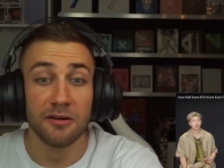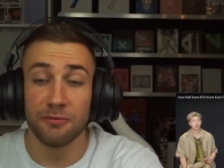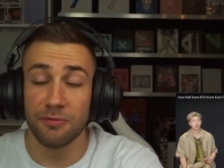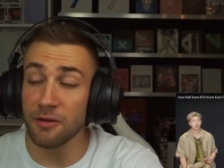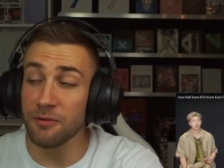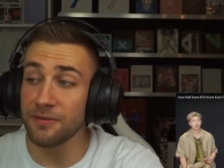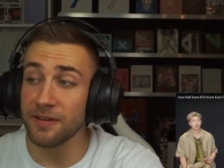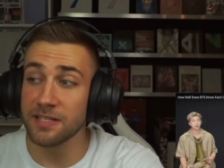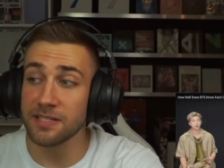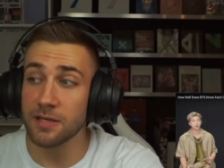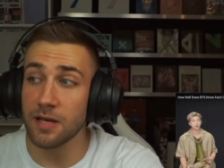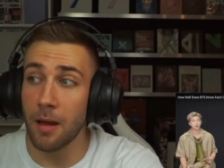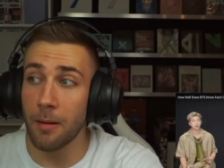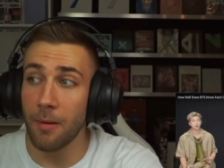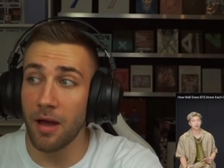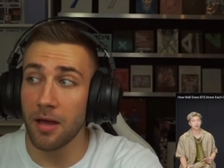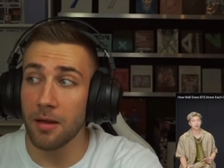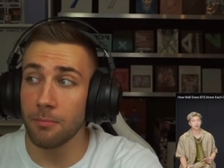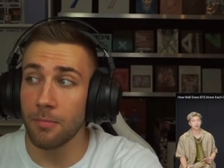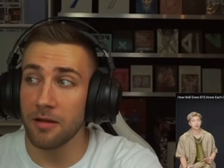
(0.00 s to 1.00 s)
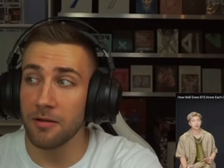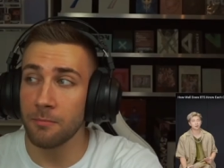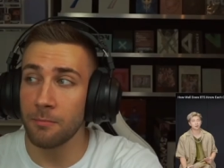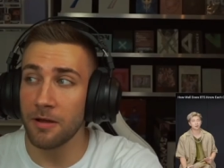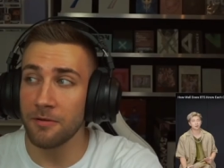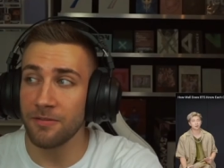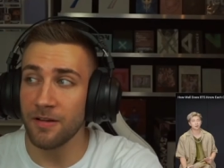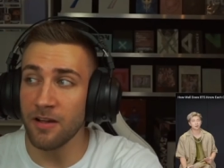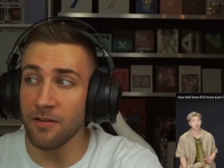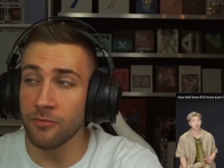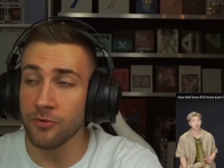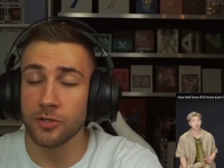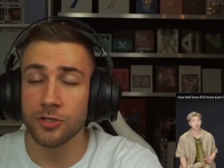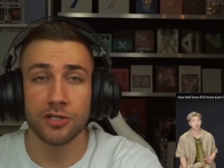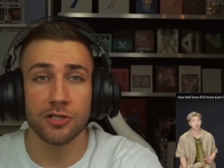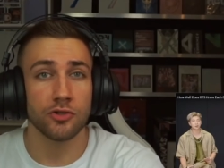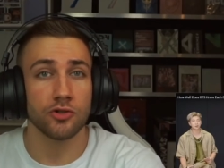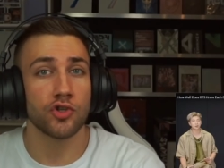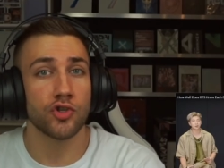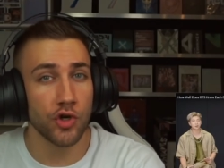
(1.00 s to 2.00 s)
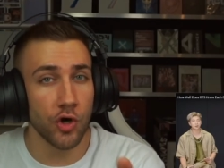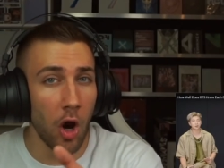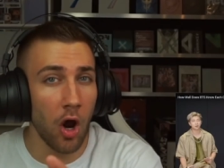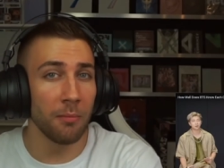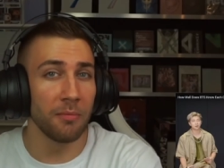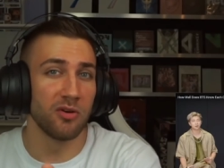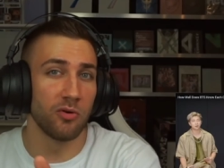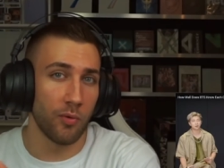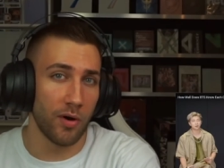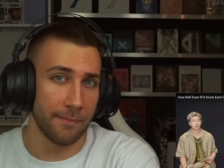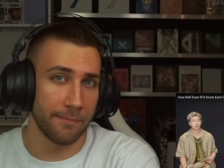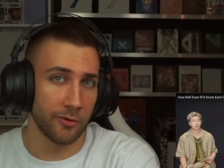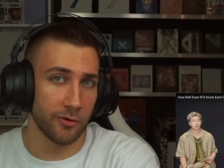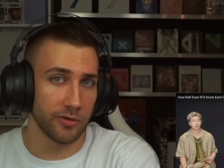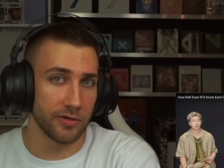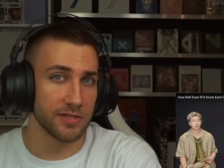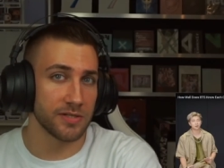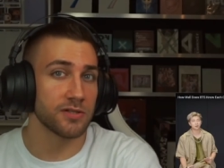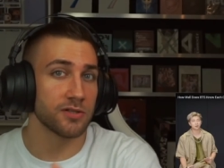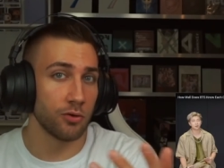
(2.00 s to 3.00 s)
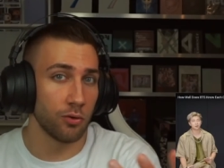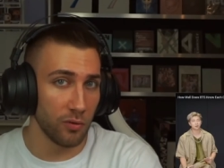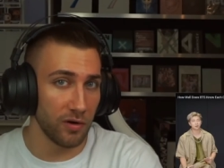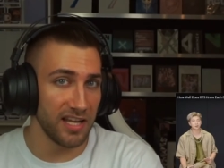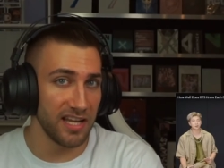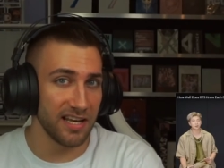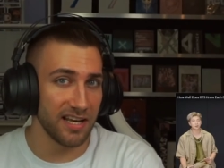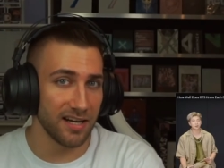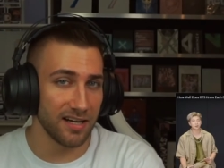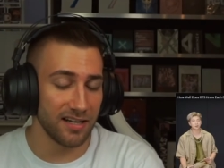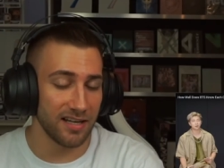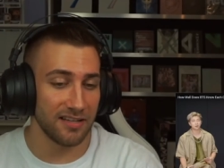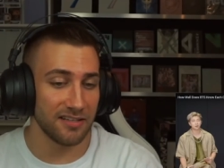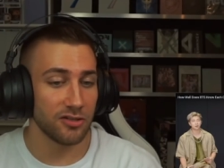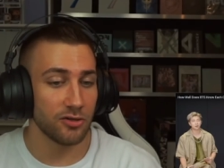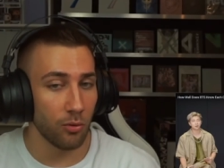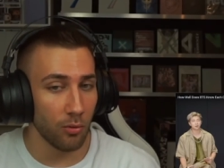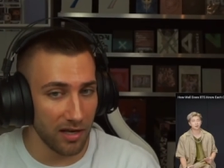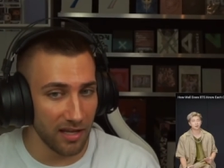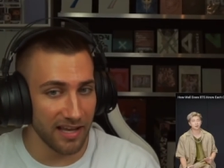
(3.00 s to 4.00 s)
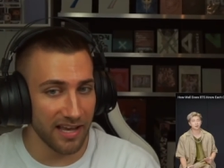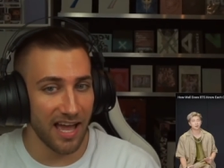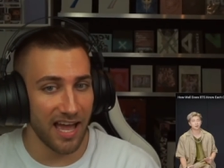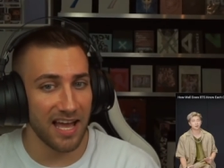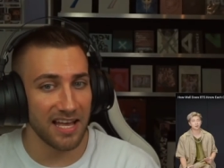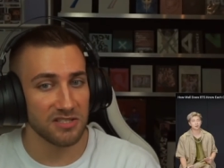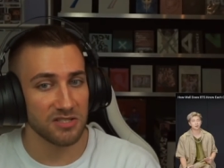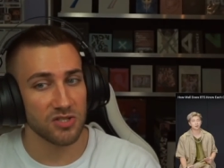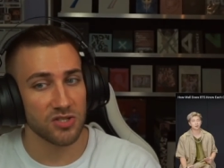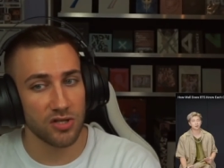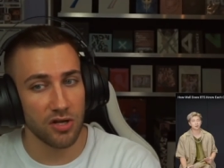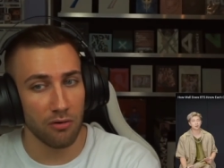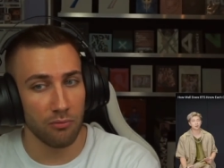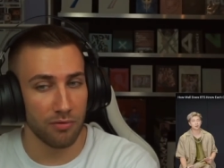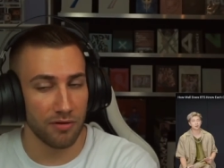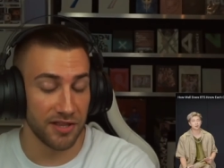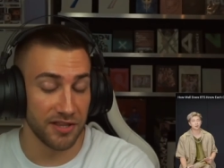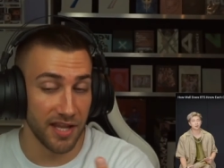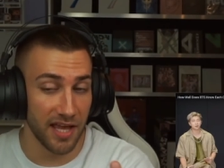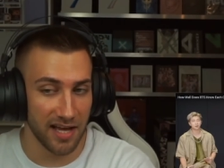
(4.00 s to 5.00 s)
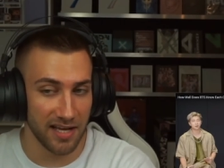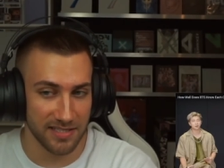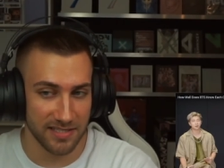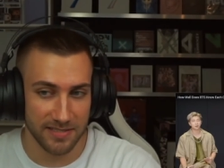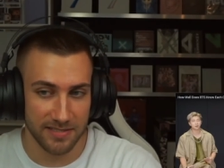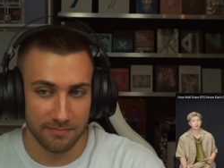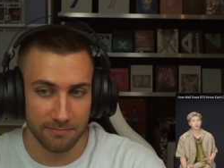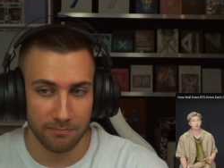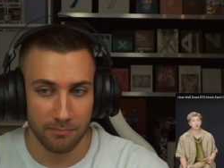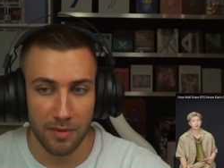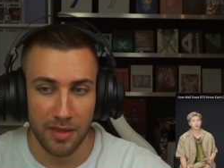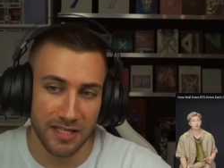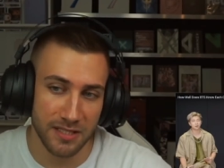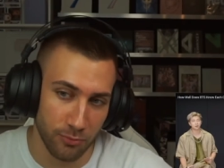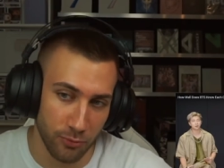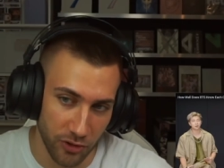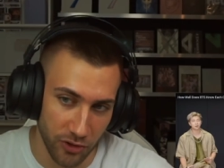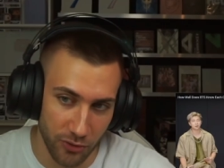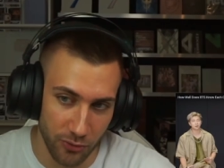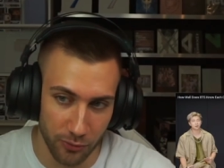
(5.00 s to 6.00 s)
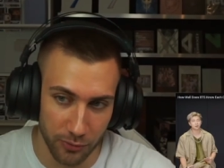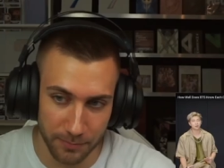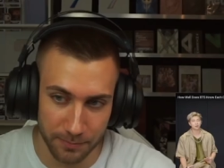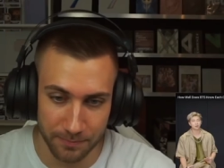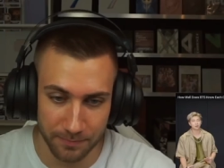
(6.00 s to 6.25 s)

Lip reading: Fun fact, my favorite German rapper is Kollega, and Kollega has a song with Nas. That's pretty cool.